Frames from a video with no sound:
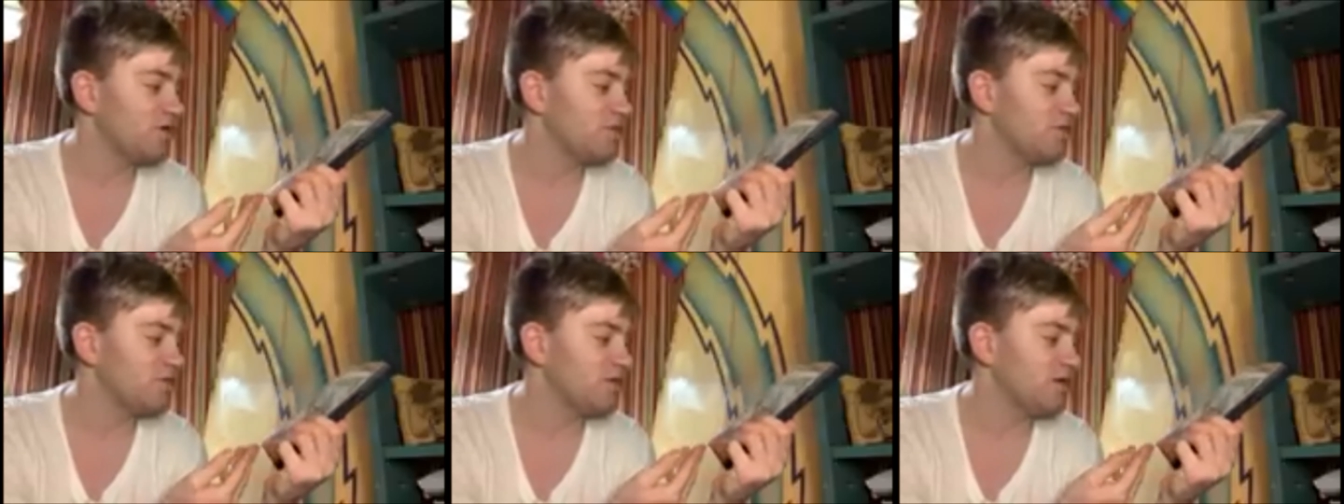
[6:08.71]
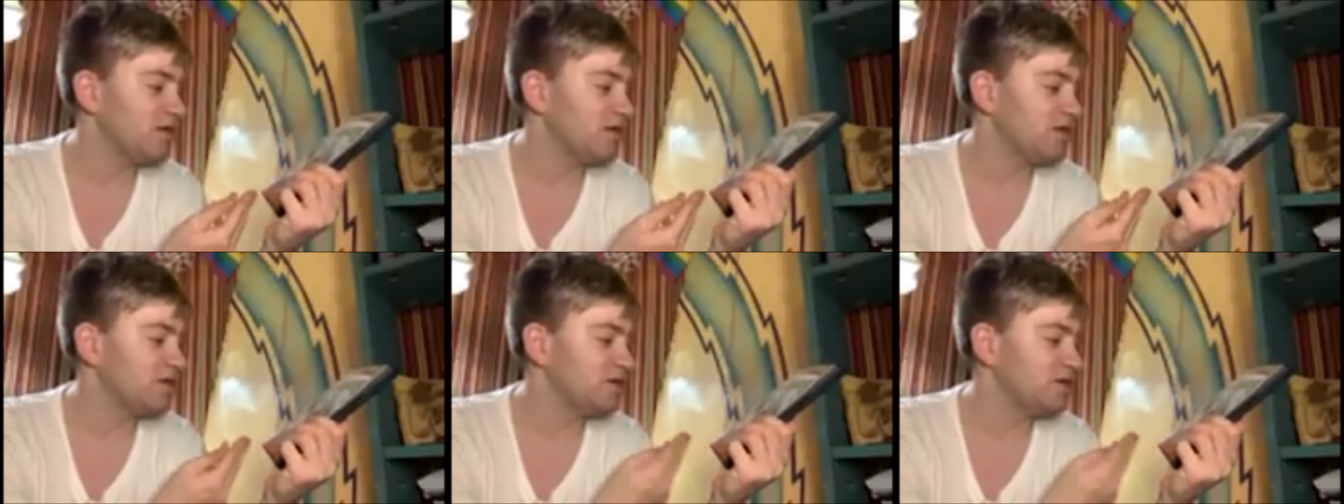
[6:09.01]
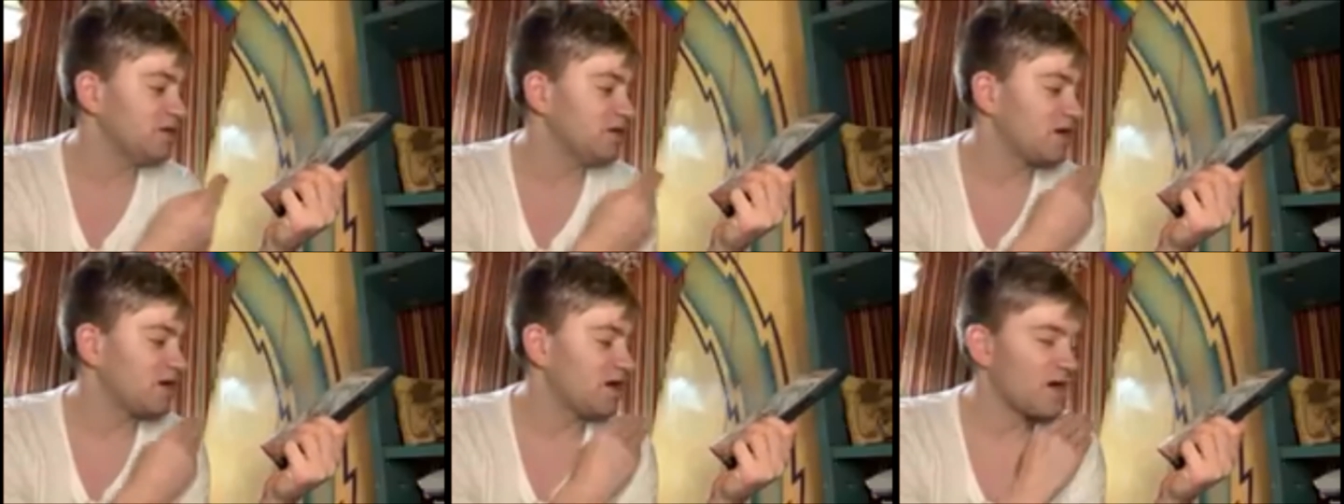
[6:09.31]

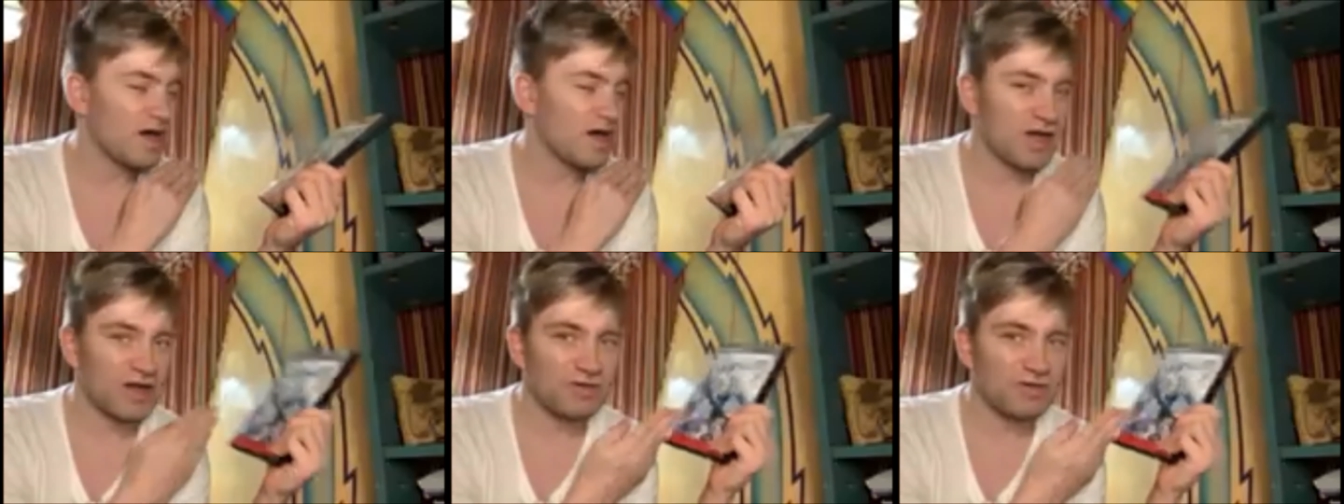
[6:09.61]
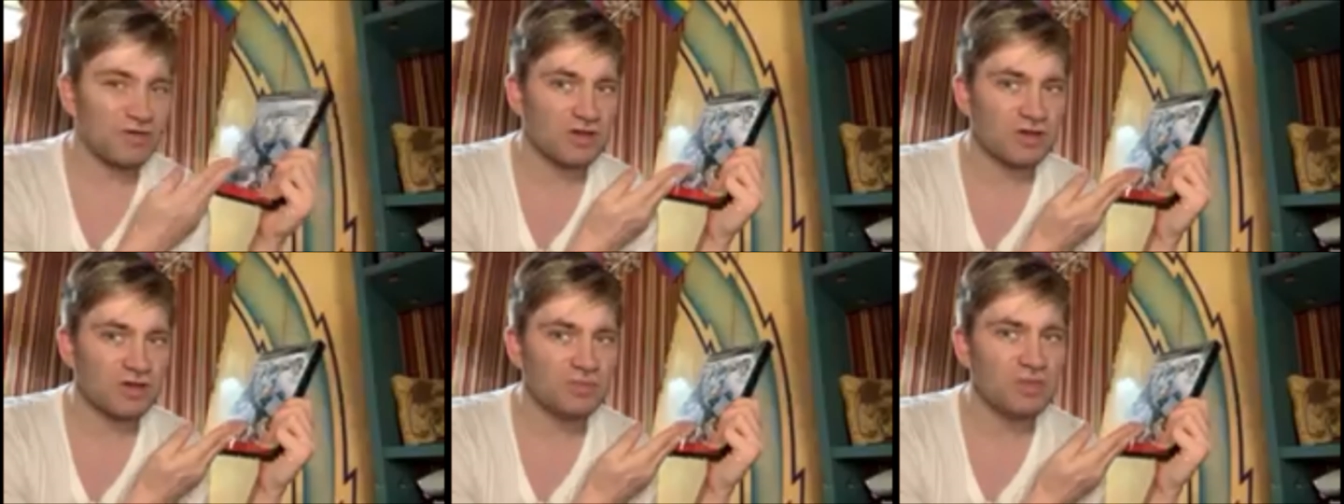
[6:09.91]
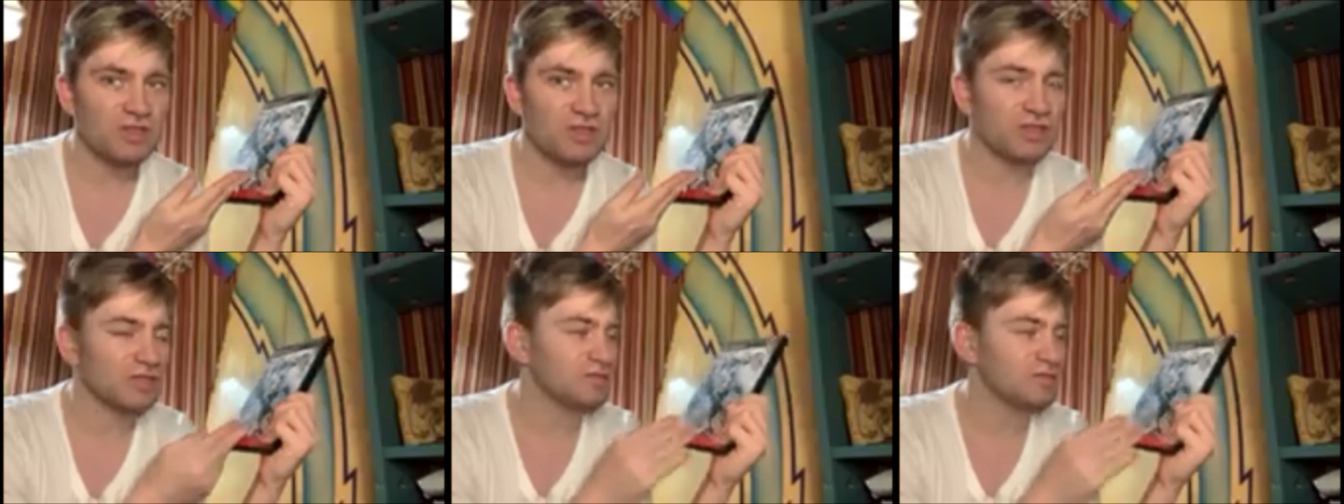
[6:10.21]
then I
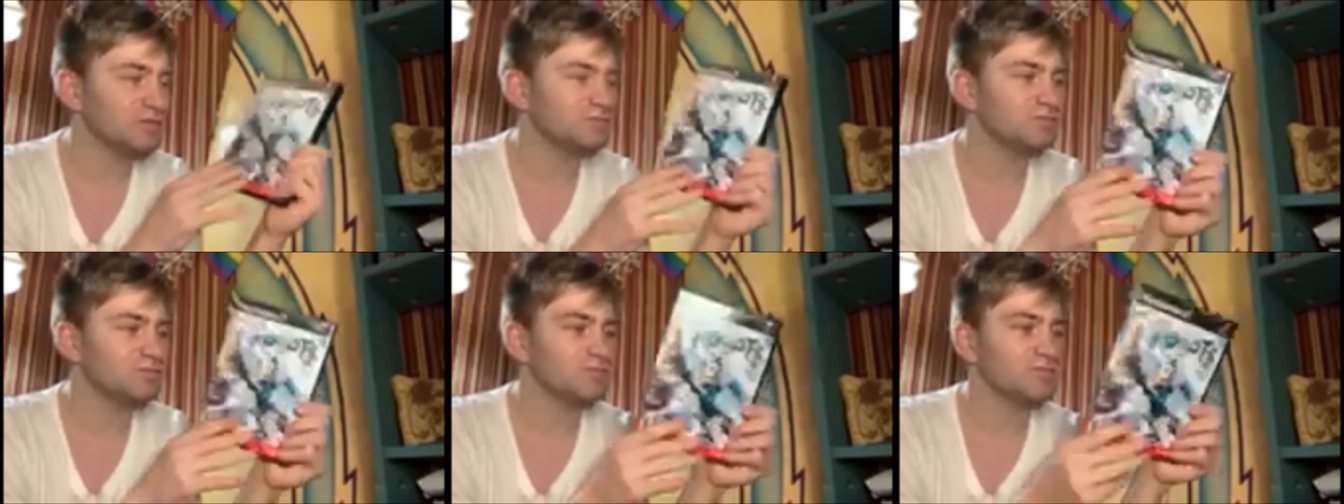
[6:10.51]
recommend it.